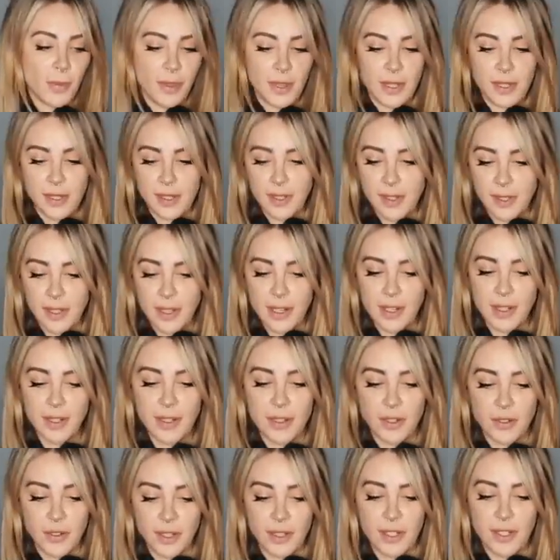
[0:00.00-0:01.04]
This is the
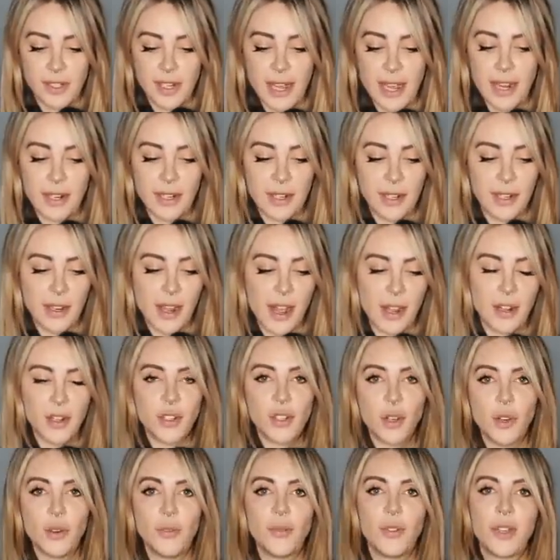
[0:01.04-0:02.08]
industry standard. And
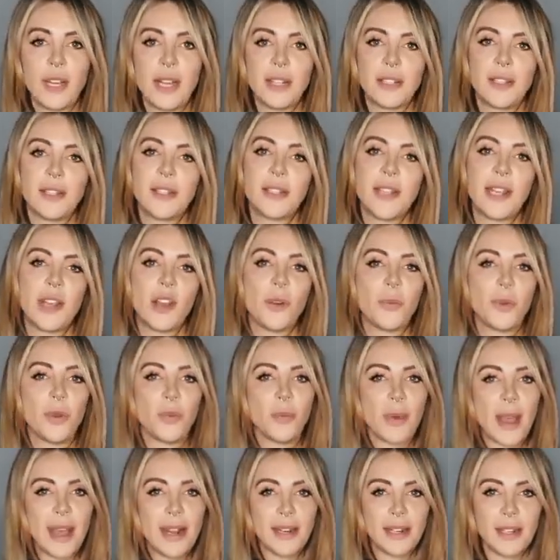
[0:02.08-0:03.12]
don't forget to stay
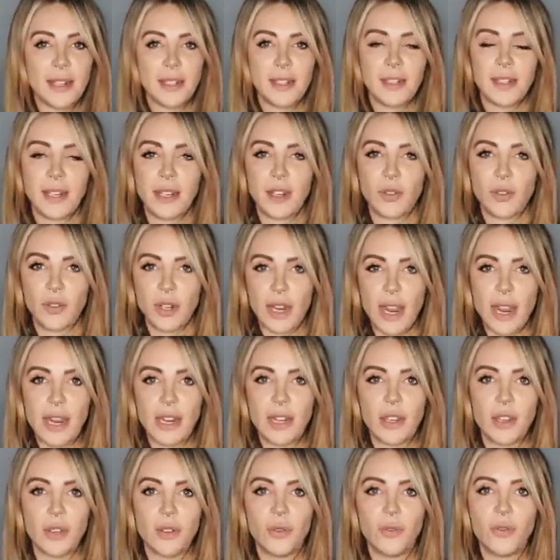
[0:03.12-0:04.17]
open-minded, stay
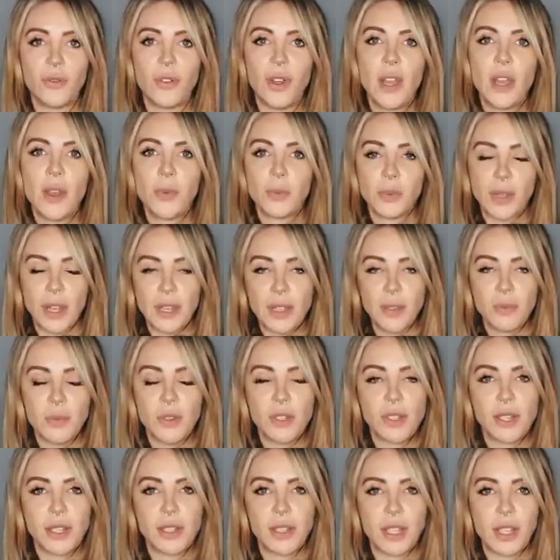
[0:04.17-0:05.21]
creative, play the
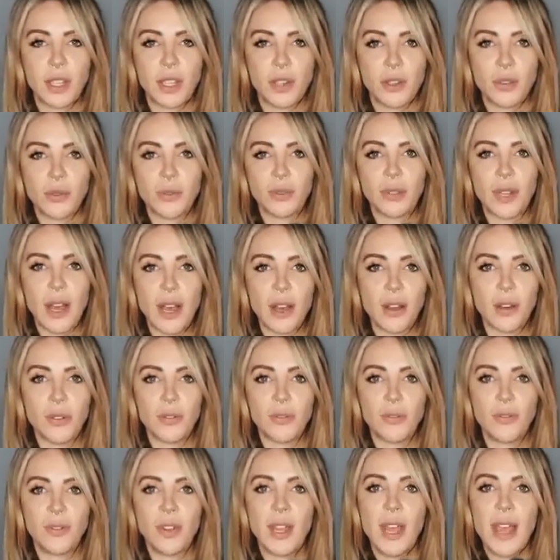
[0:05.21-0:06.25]
music that you
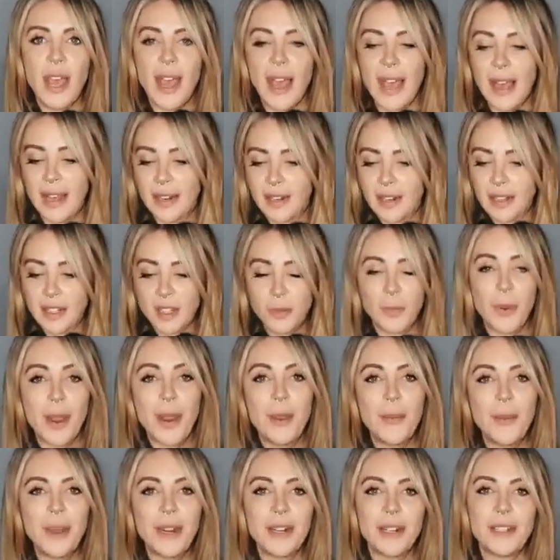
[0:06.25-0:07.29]
love, and
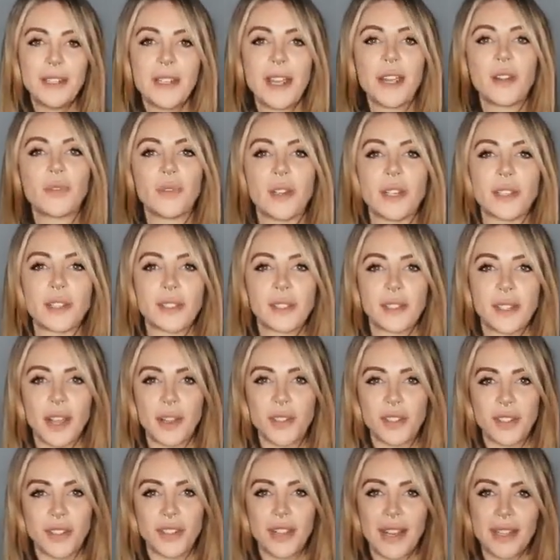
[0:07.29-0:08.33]
experiment and take risks. I'll
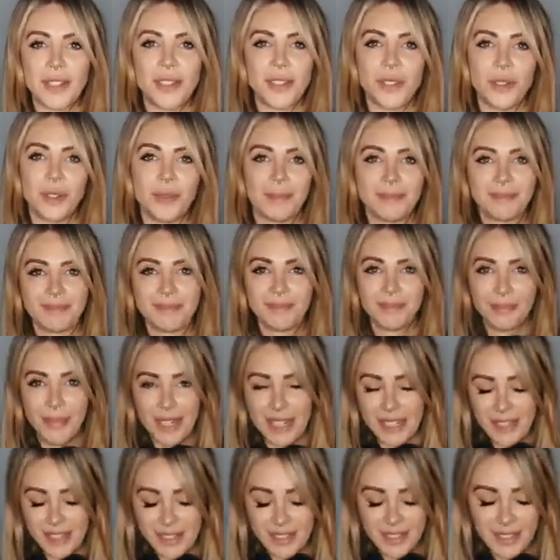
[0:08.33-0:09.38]
see you guys soon.
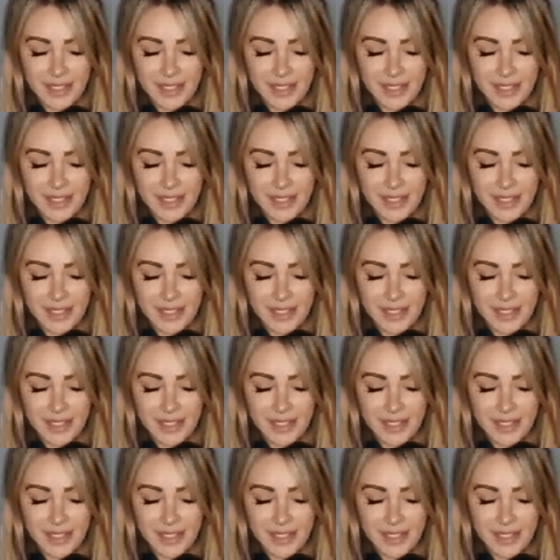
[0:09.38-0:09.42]
Peace.